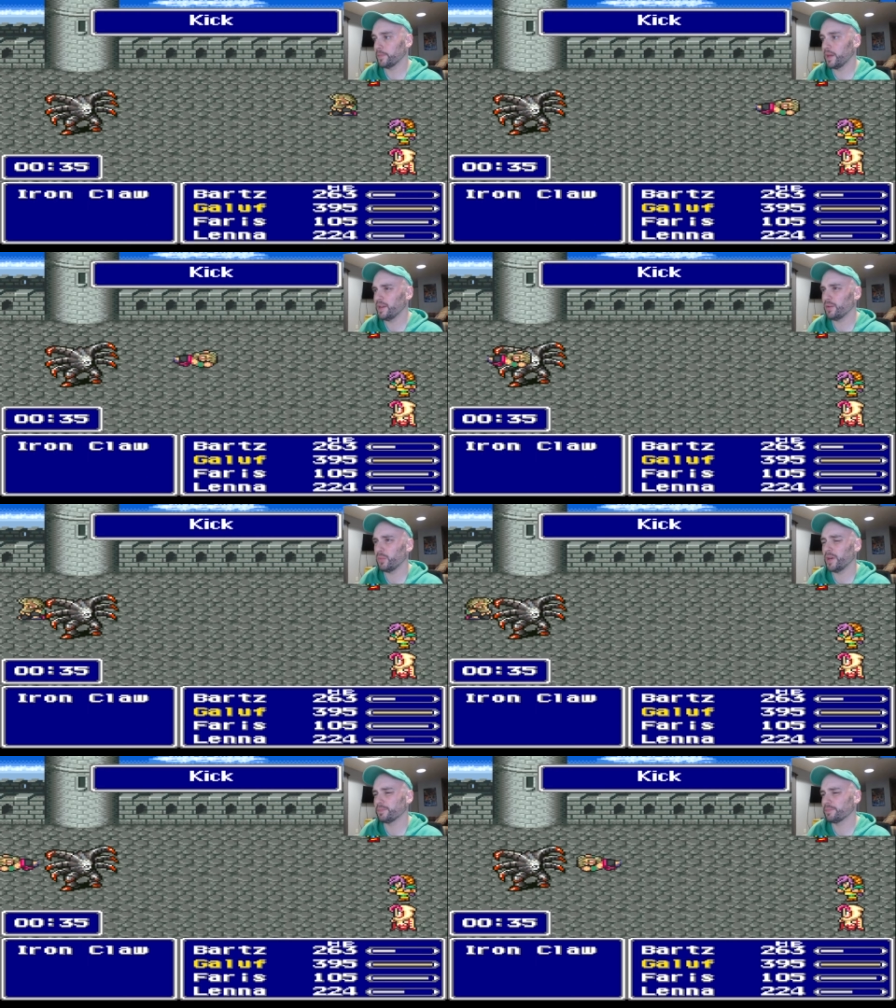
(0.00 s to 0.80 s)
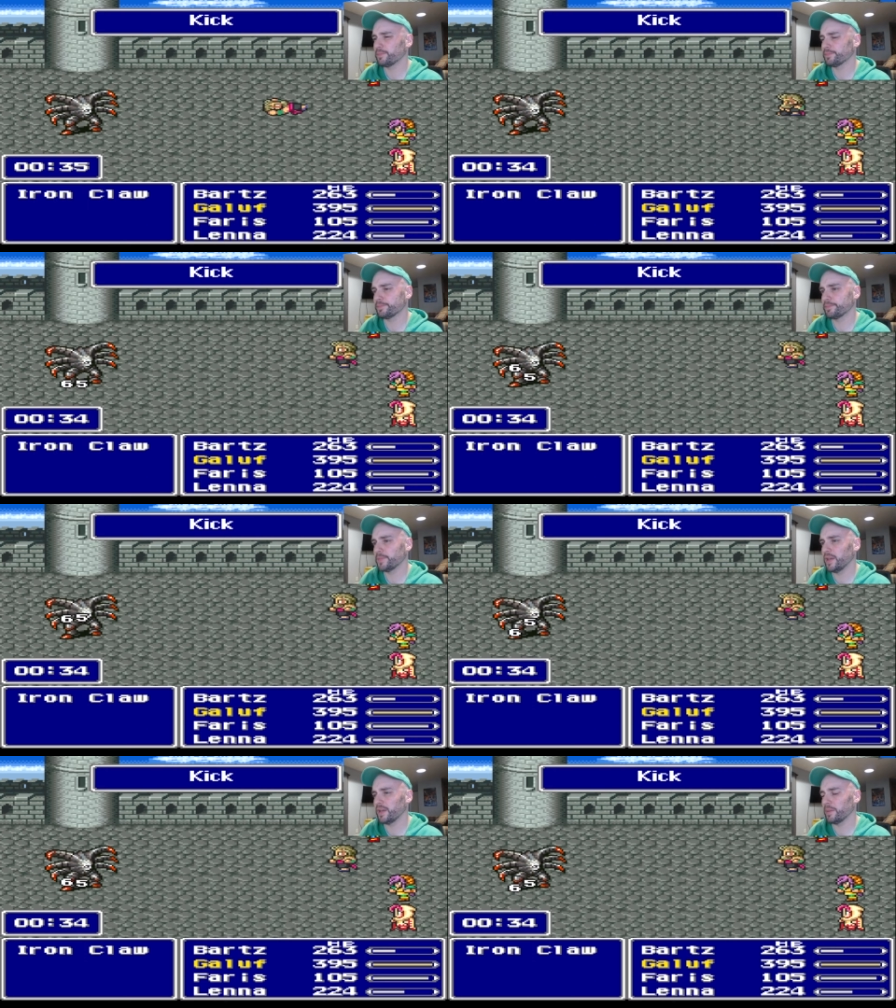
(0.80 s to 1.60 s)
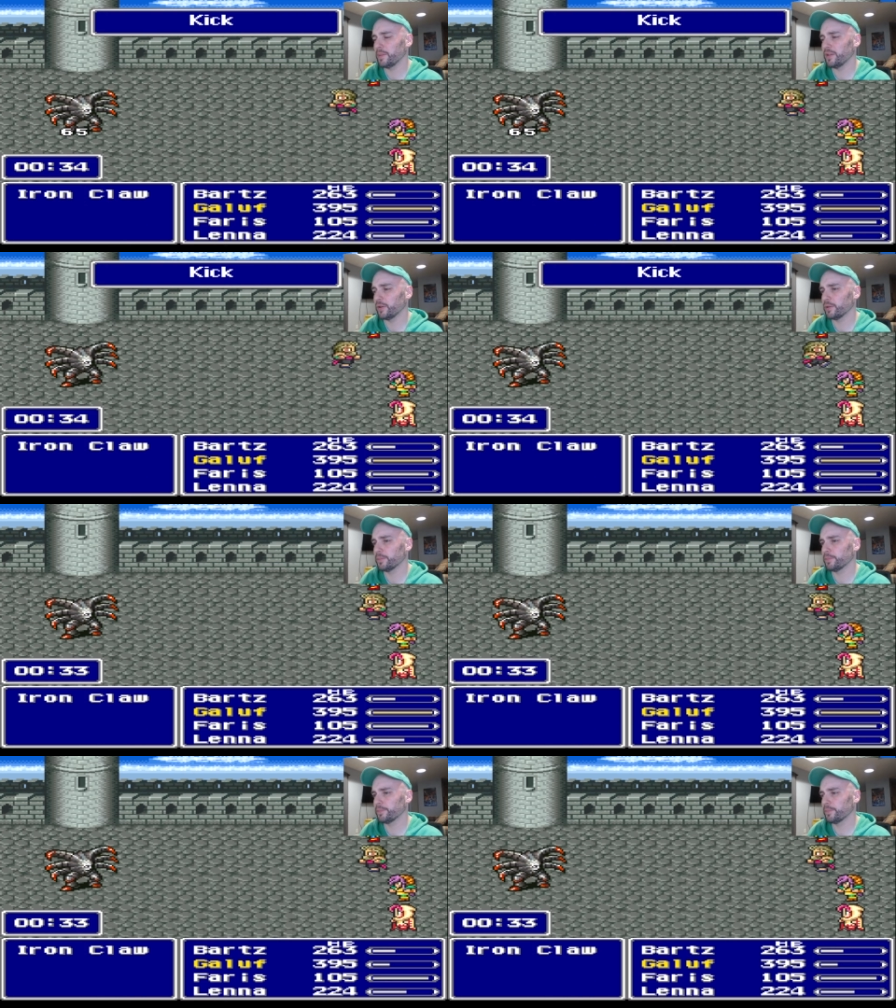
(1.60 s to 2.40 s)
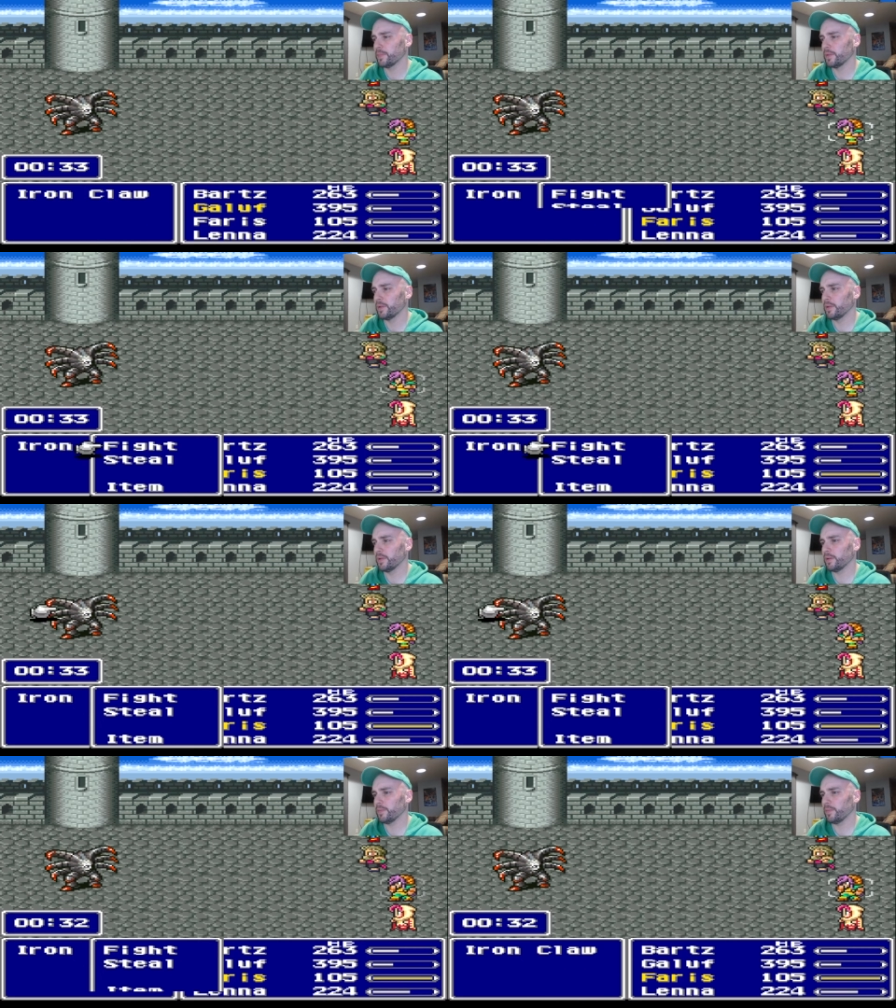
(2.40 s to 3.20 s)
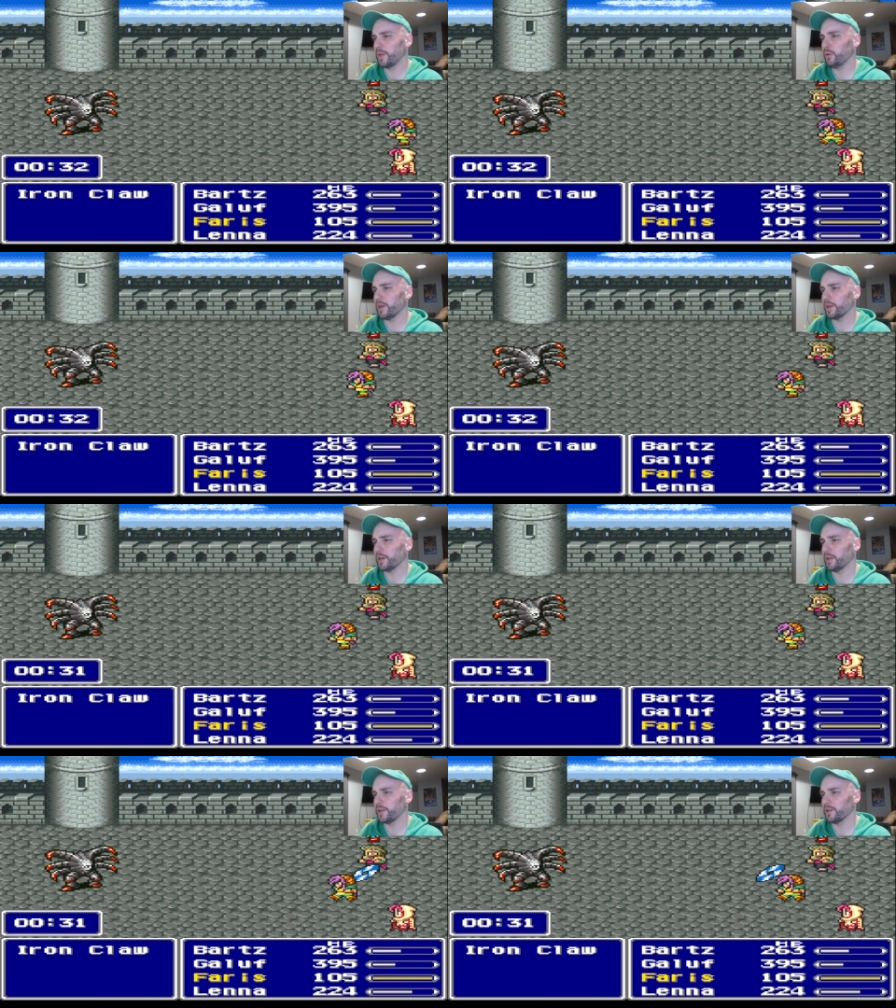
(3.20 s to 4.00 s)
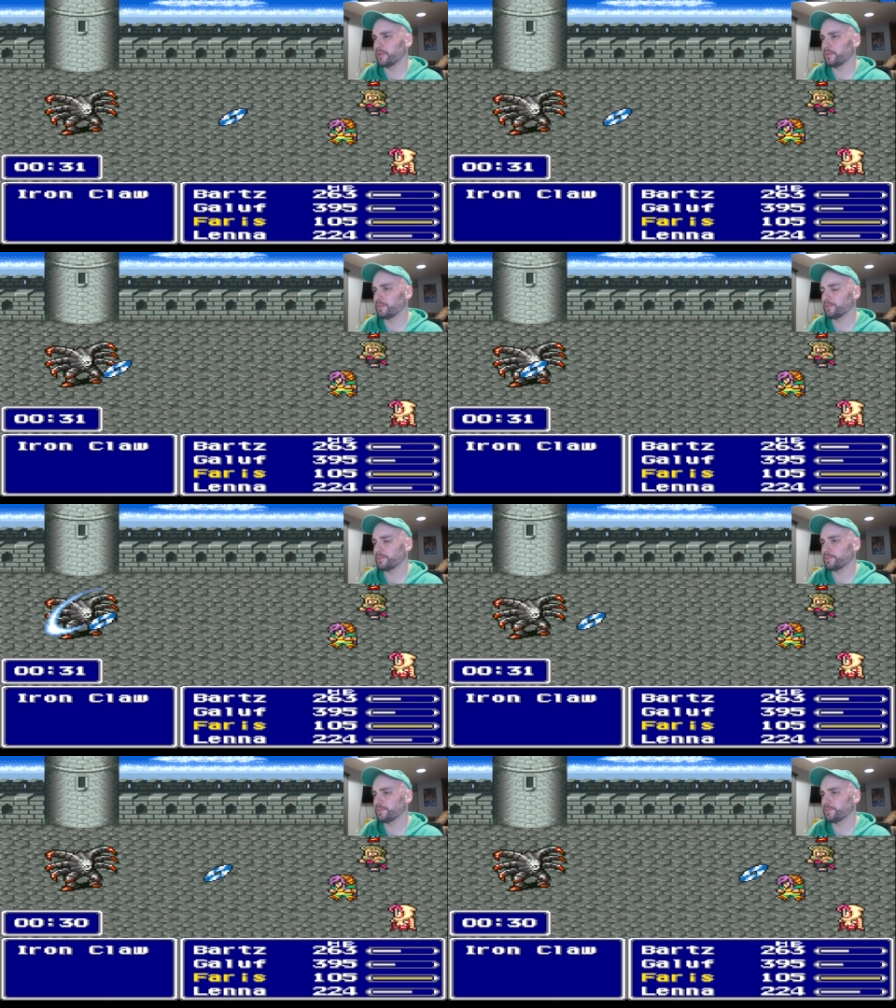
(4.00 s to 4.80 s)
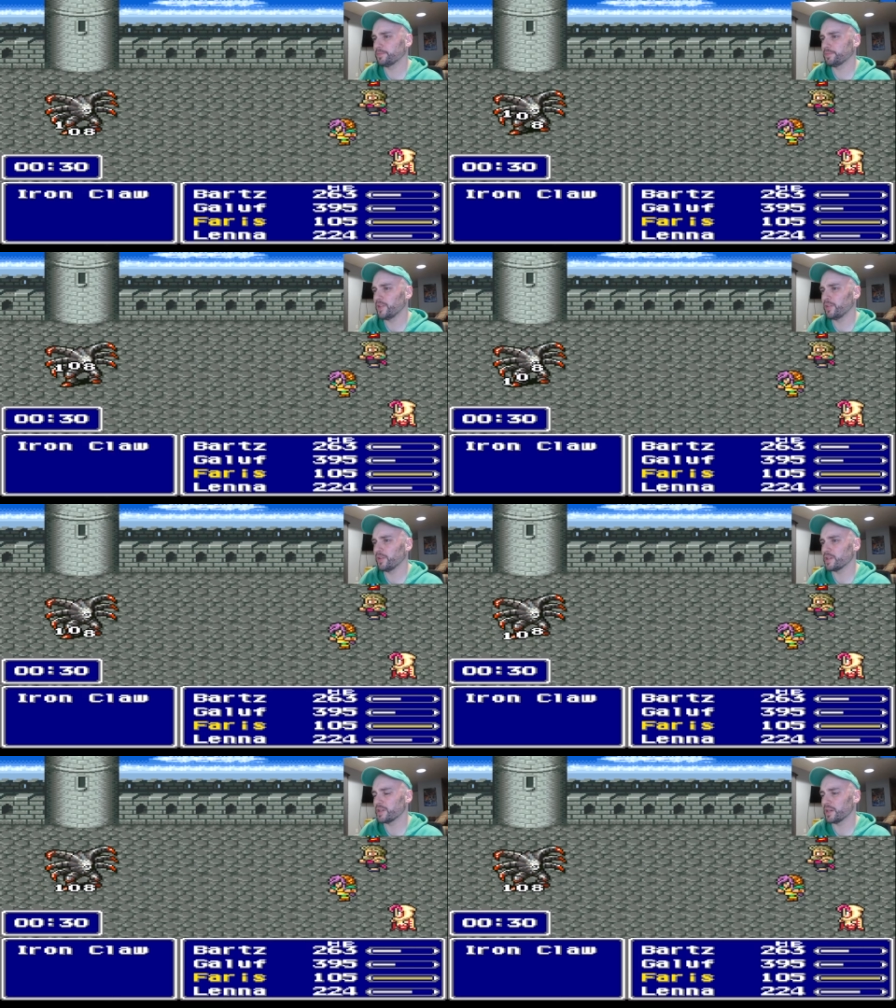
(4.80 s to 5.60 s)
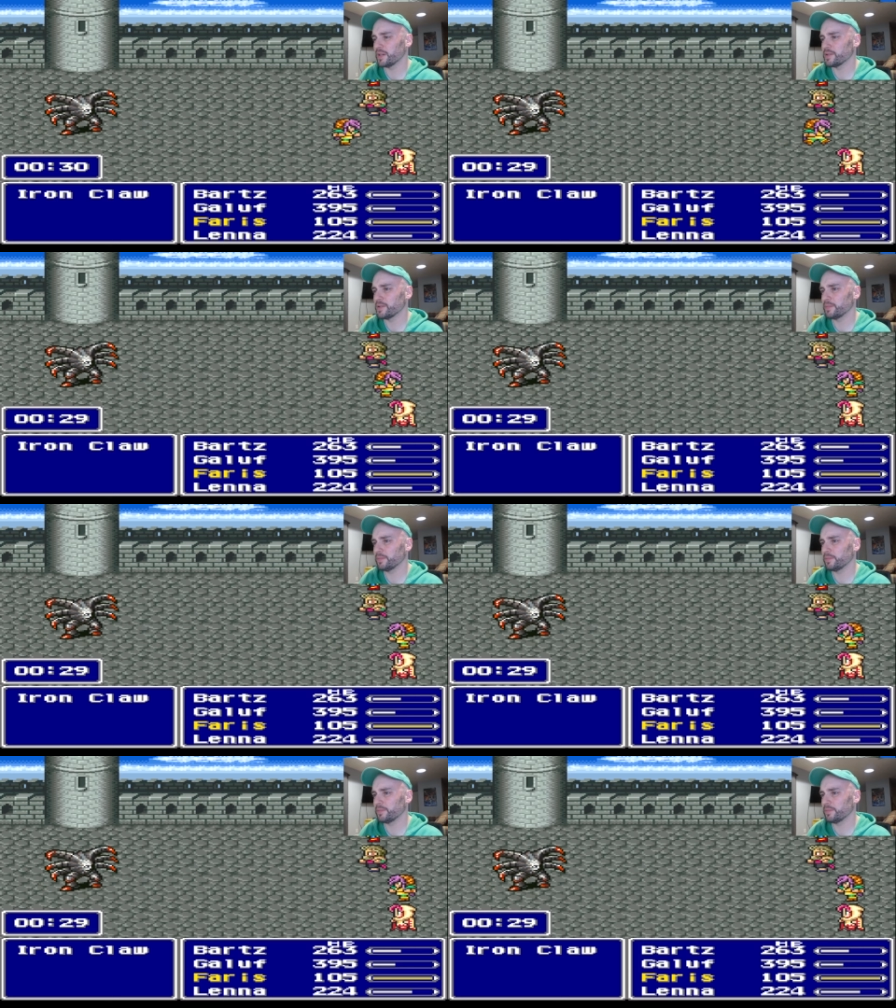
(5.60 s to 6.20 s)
I didn't want to kick him either. I hope I can kill it in 30 seconds.